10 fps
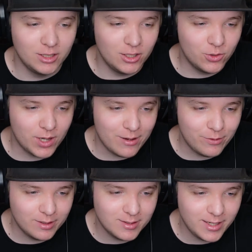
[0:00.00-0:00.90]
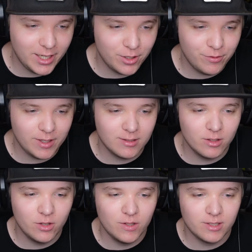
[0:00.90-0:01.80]
The graphics and interface
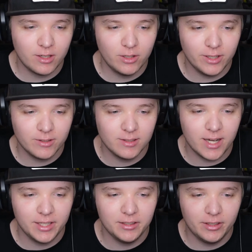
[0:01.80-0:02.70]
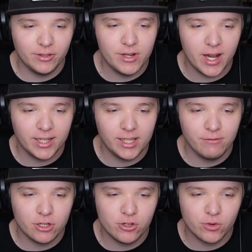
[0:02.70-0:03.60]
alone is a clear sign that they're not
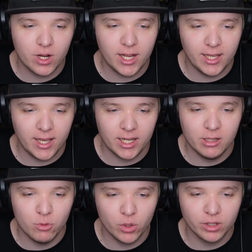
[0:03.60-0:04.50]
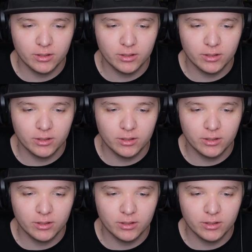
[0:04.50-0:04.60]
even trying anymore.